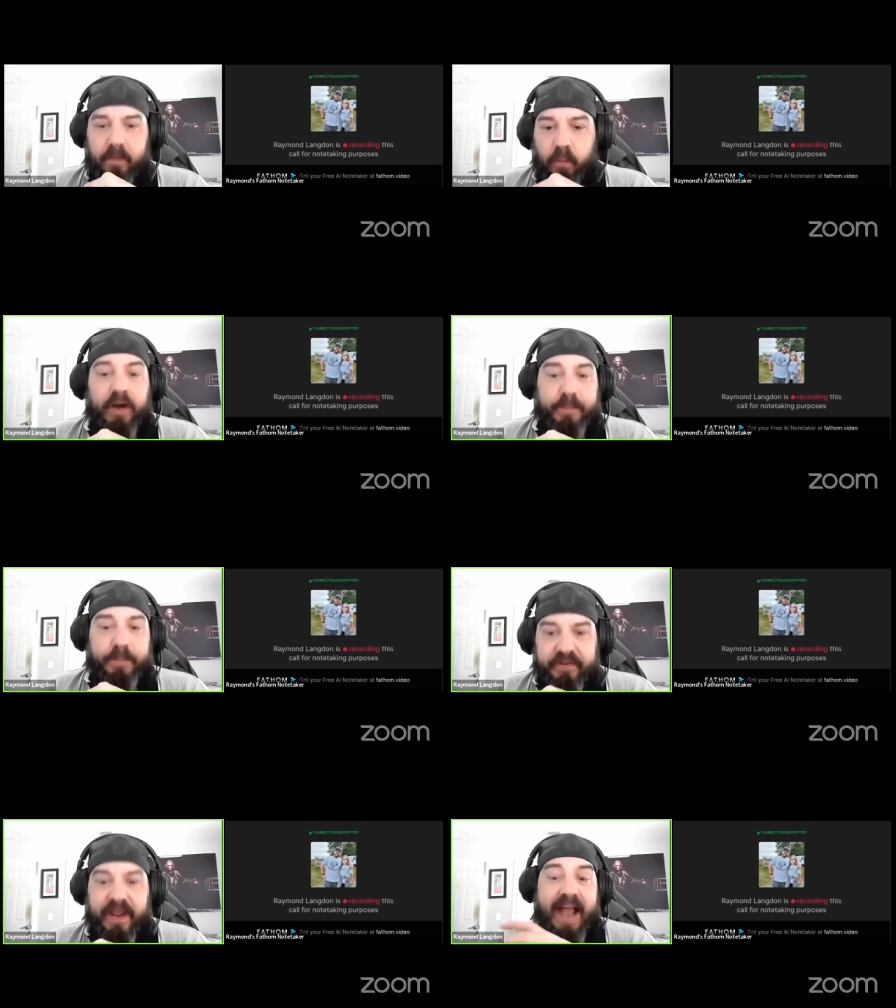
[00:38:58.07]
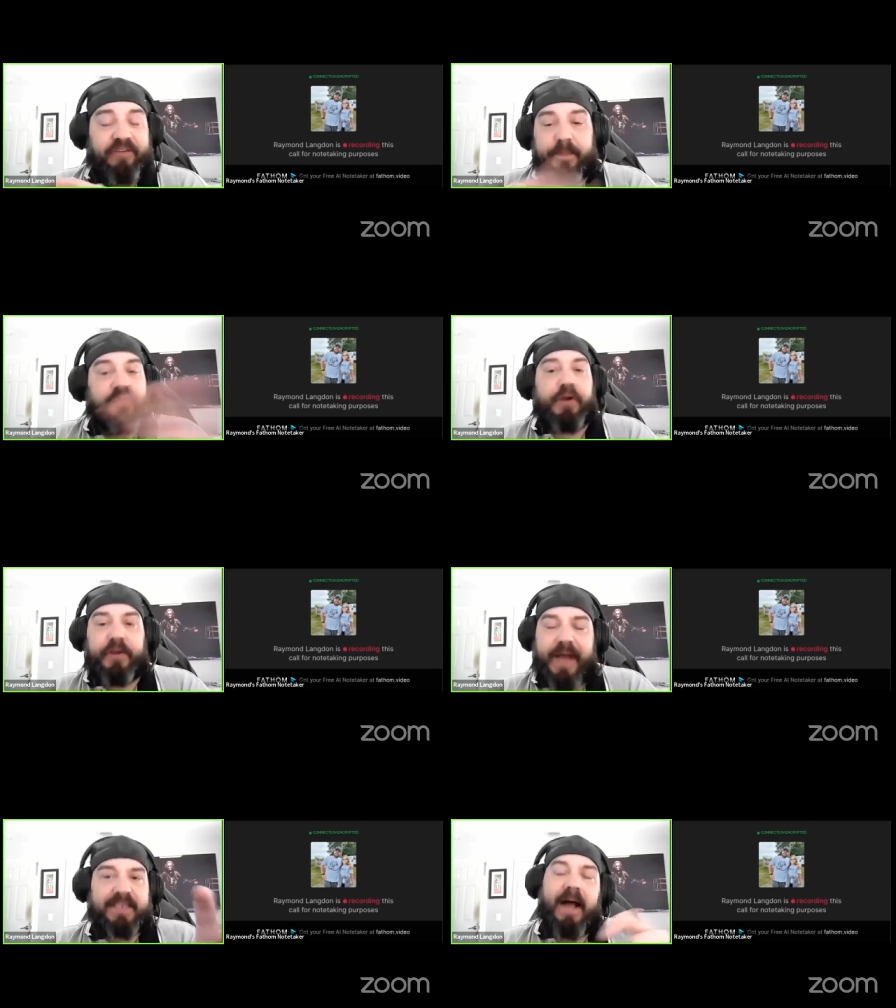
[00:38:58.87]
100%. Actually, before you
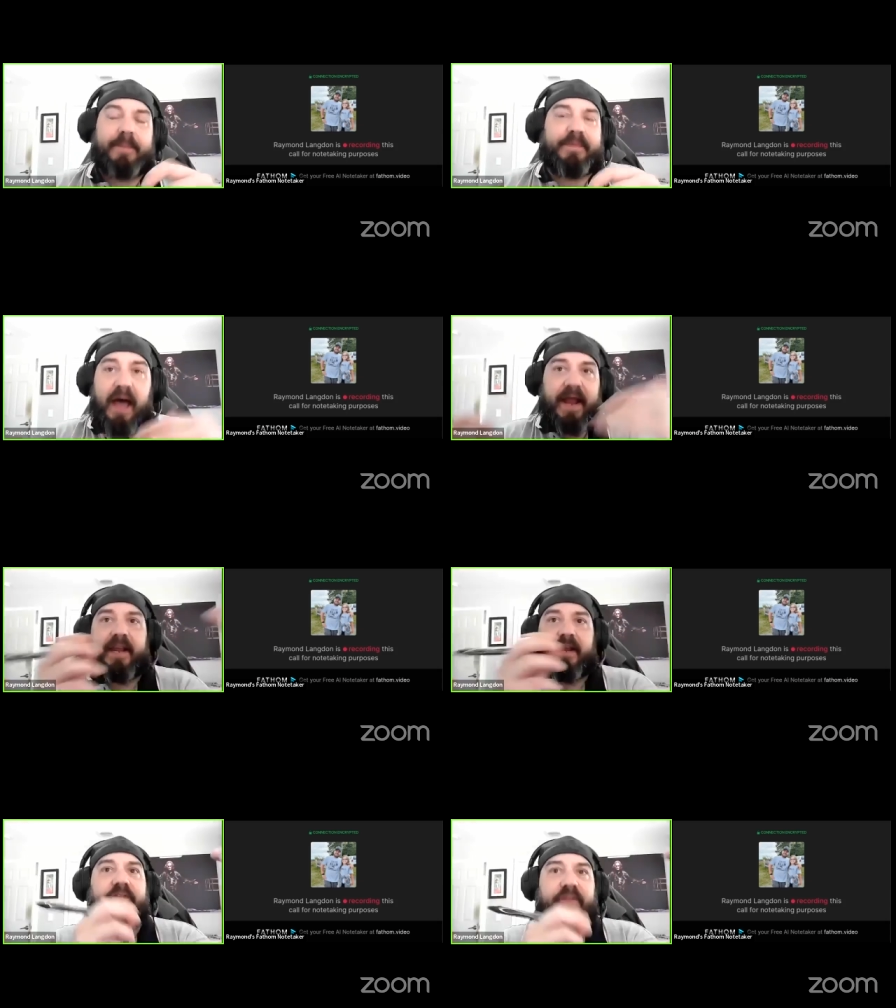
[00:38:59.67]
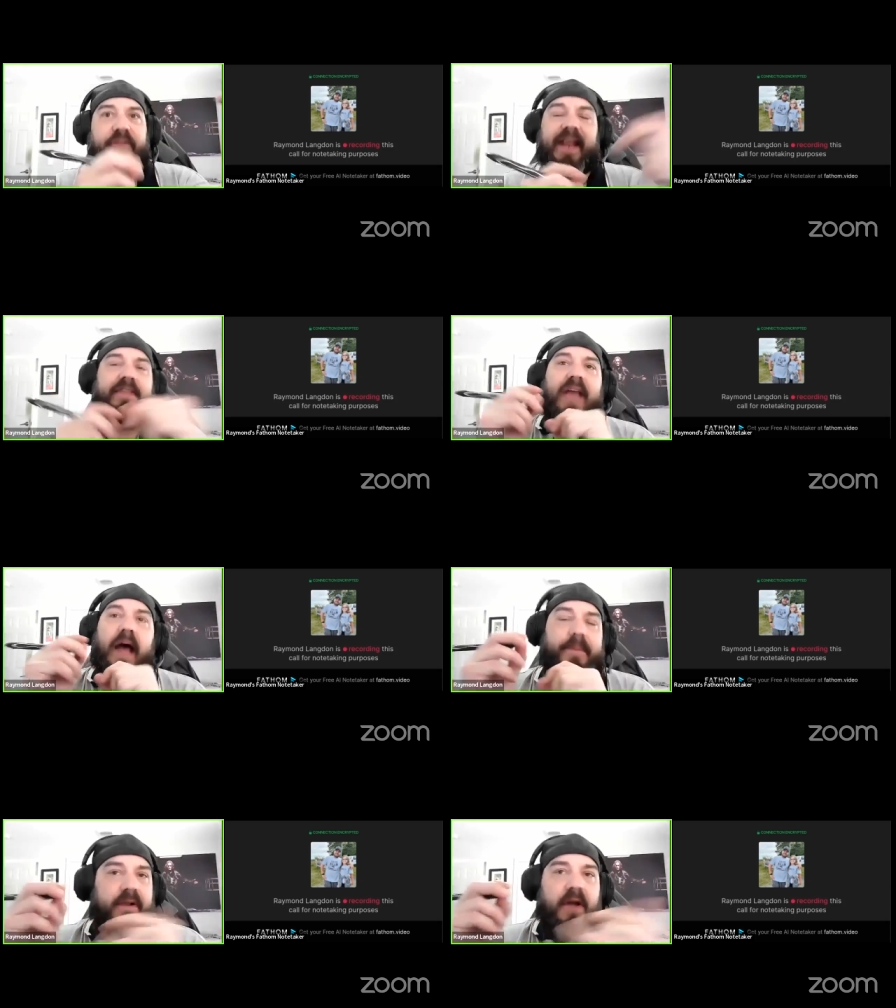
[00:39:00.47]
guys hopped on, I covered that at the top of the